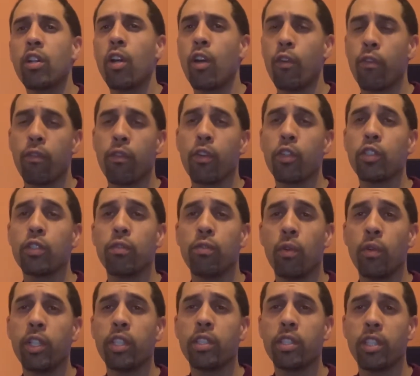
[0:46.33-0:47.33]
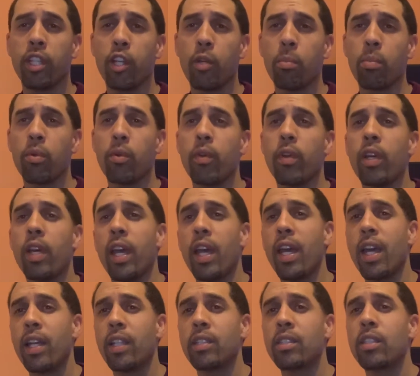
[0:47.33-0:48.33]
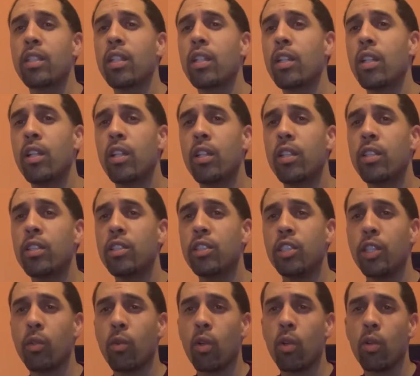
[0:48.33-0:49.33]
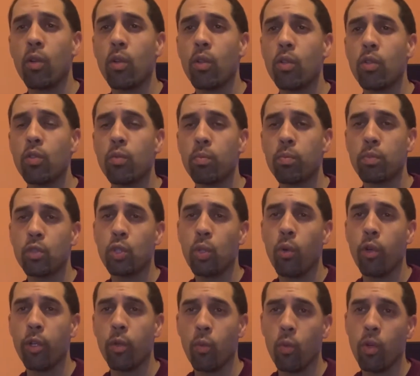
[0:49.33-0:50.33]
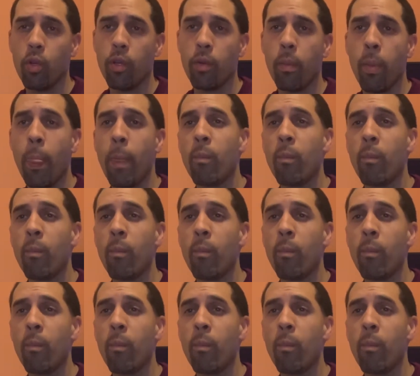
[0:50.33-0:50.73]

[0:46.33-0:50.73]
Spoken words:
first voice sample at 0:21,